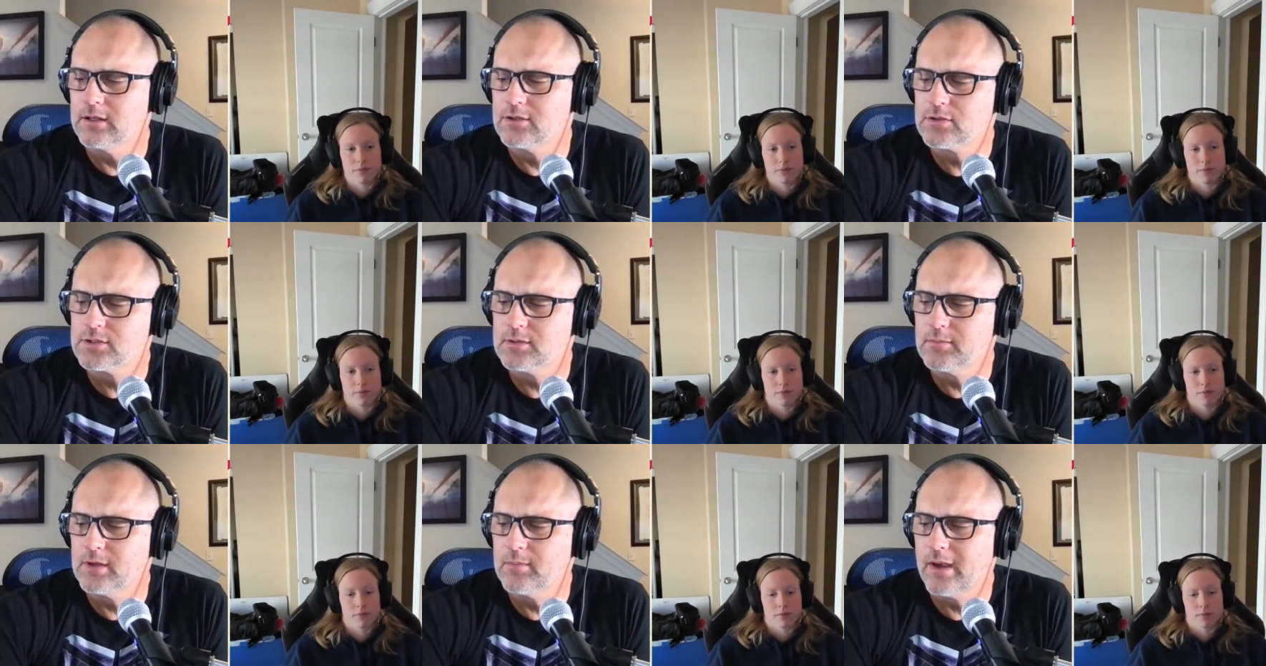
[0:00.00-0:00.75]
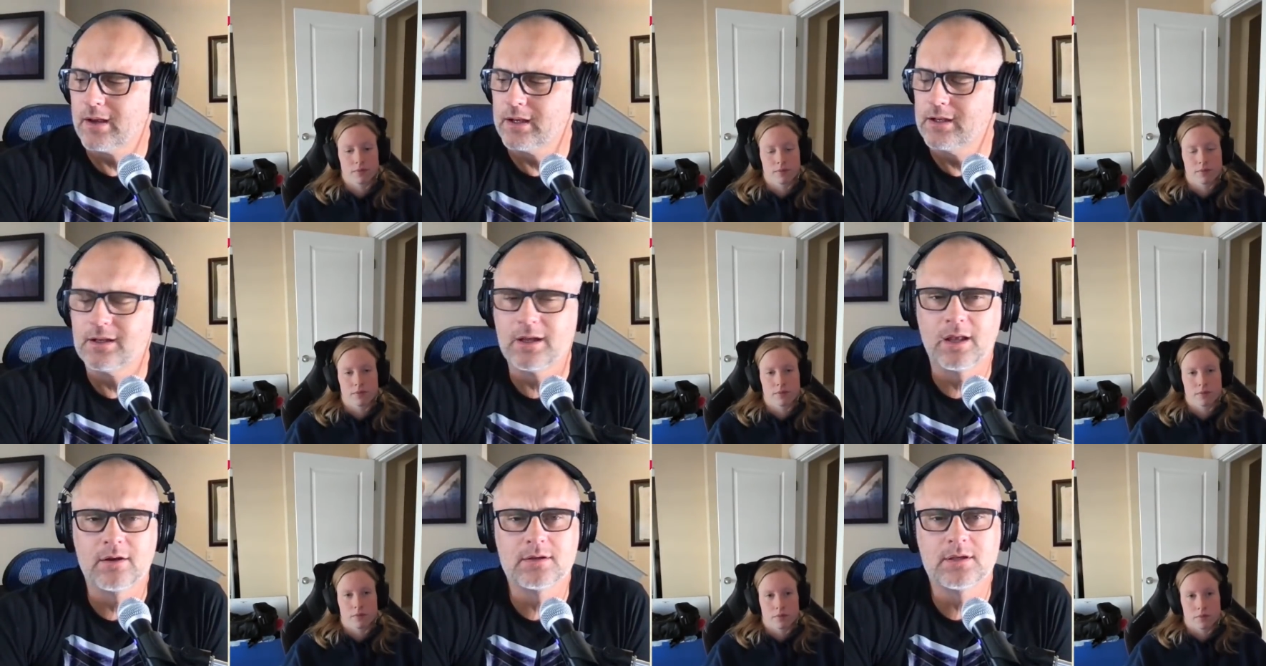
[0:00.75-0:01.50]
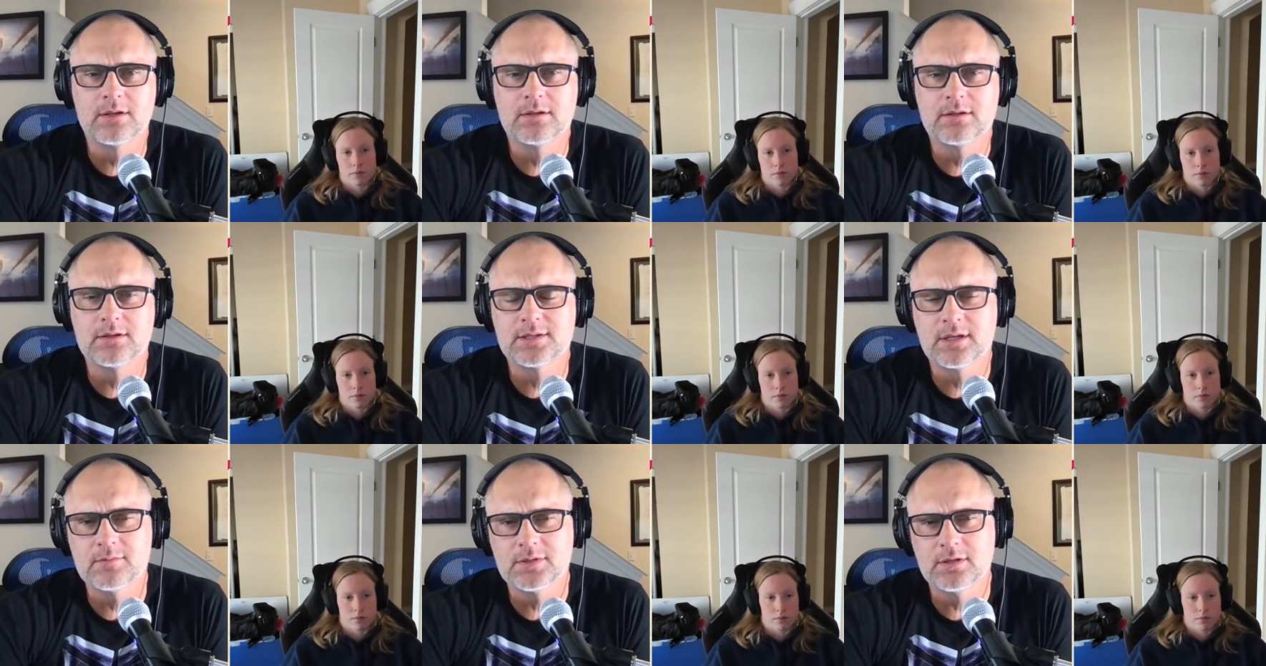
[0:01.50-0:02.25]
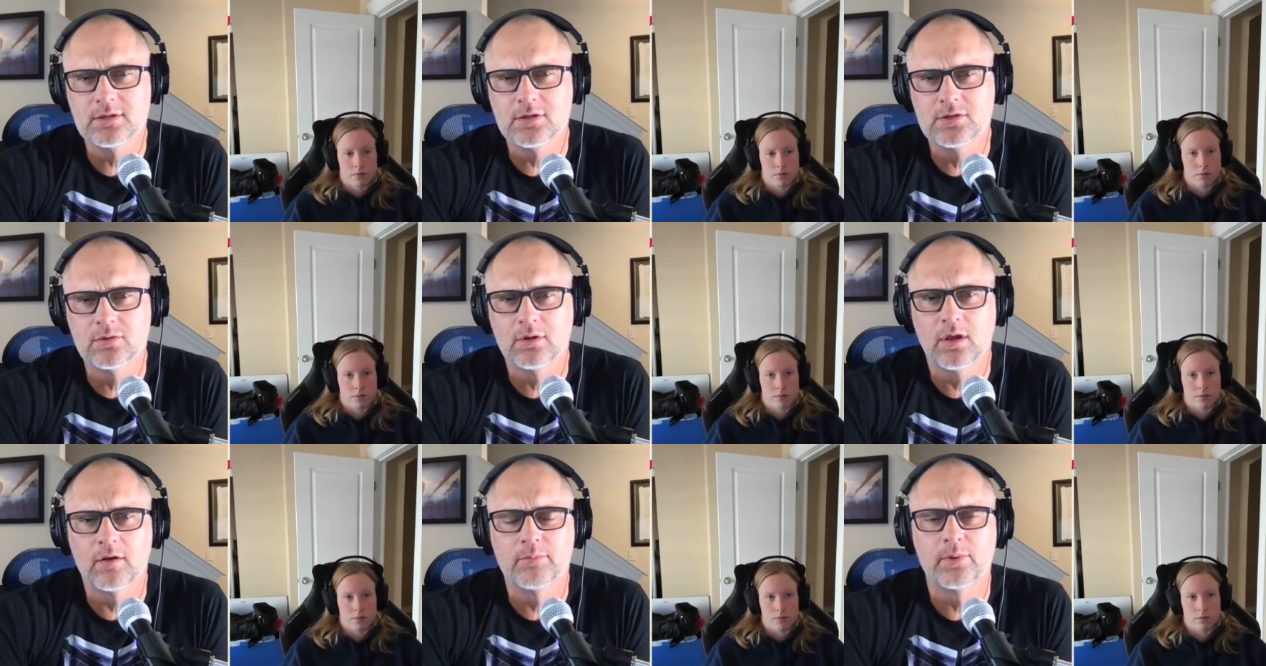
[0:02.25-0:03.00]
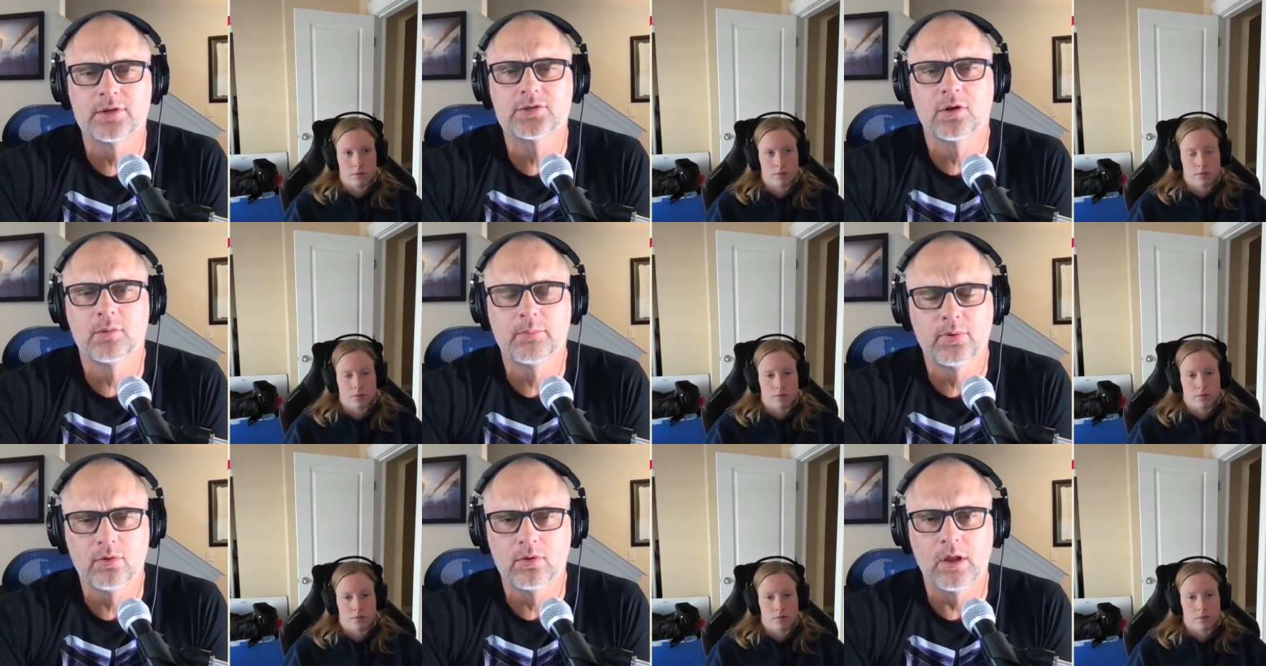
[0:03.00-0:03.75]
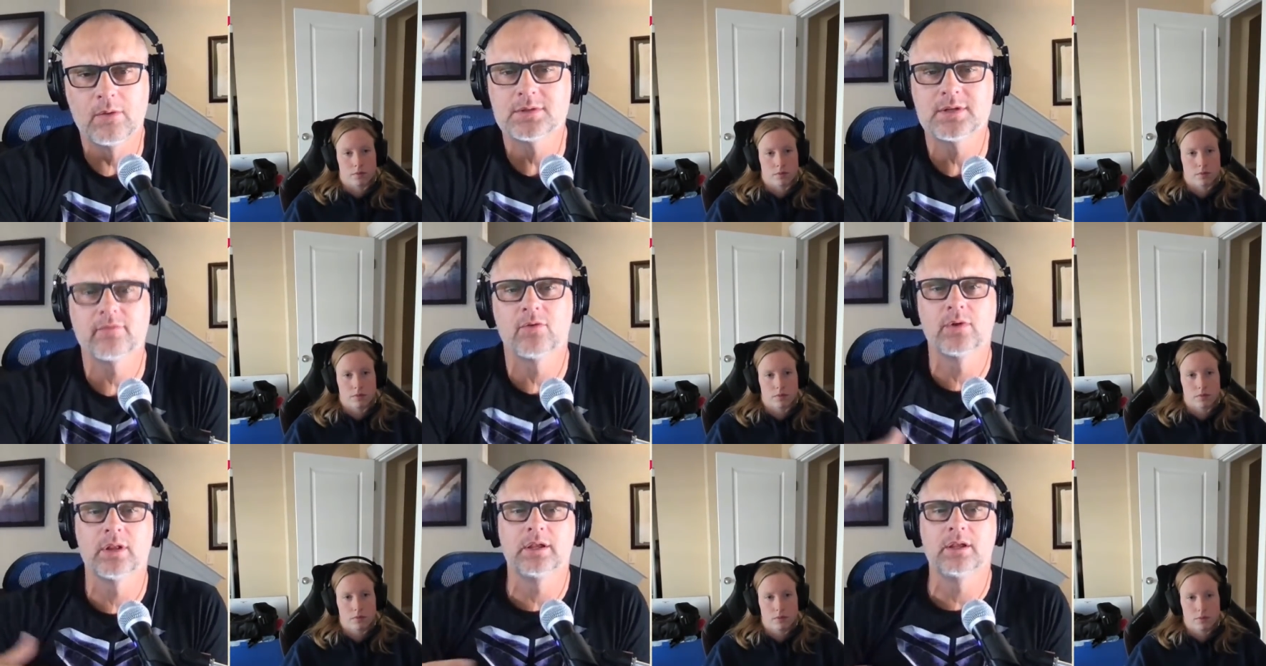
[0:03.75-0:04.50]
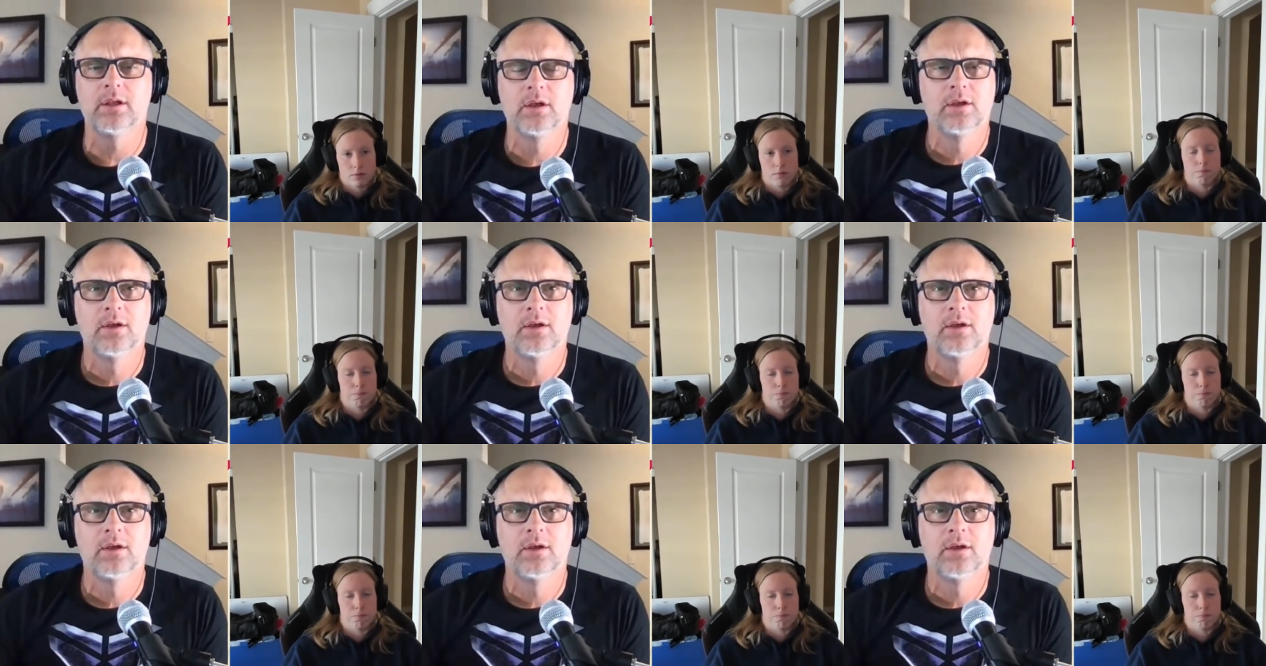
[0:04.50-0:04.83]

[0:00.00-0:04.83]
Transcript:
Speaker 1: interested me about Indiana, it seems that you do a lot of breaststroke pull. I was never really